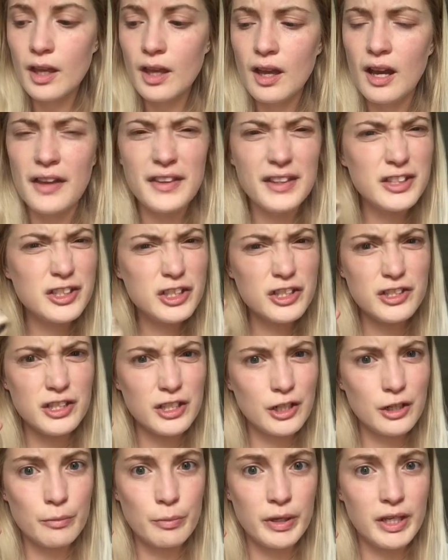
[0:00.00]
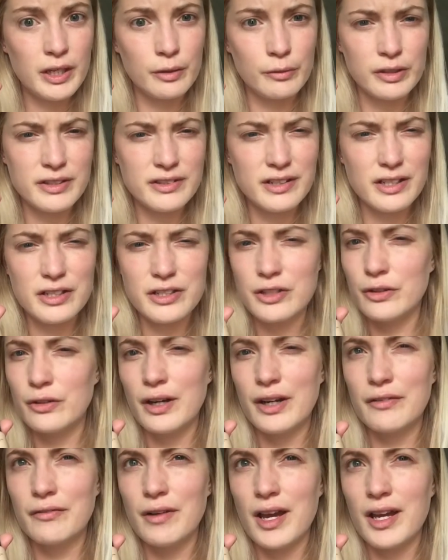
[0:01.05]
I think it's just the European ones that do,
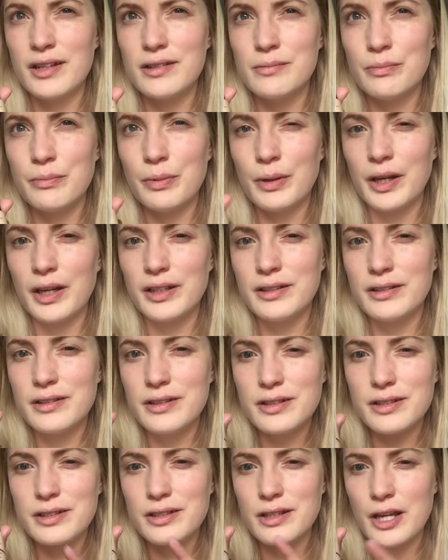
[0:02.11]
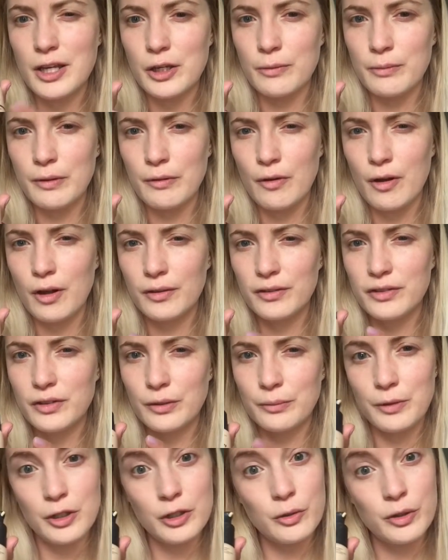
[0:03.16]
I read, but I could be wrong, so
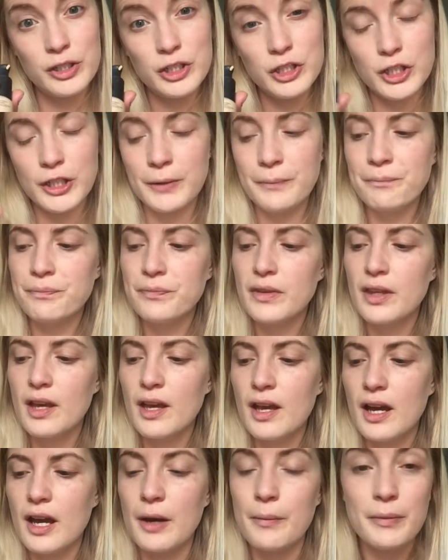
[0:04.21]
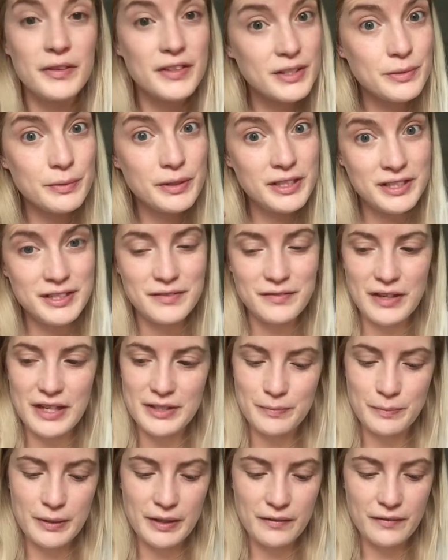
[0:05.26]
I'm not quite sure. But this one is
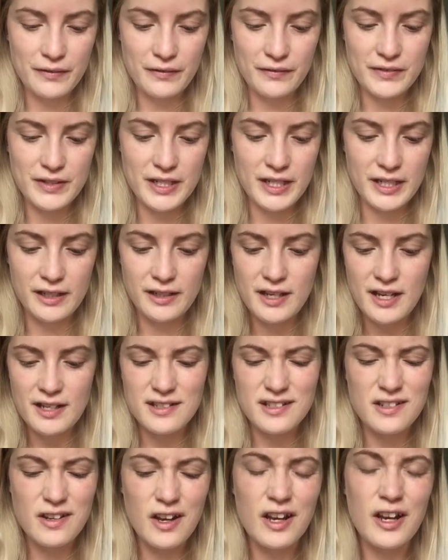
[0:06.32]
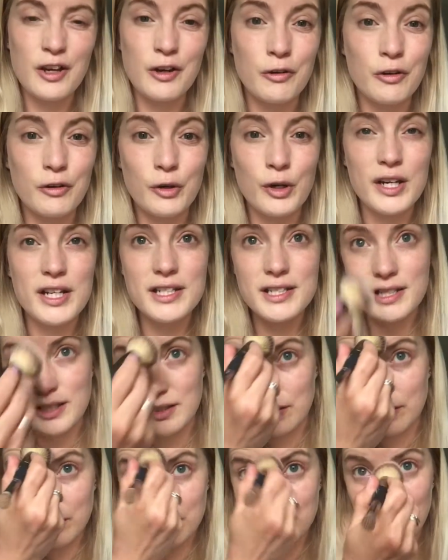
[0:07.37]
SPF 15. It's not a great
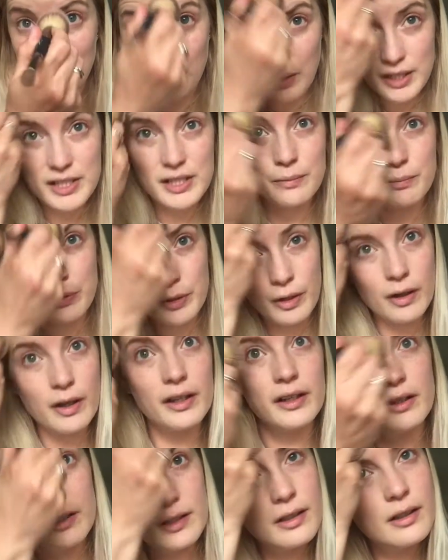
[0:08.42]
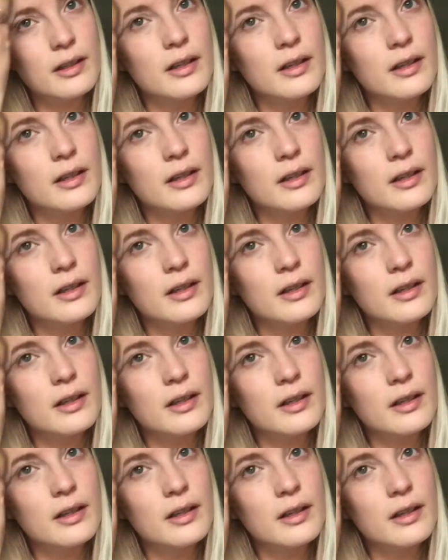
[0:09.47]
deal, so I did put on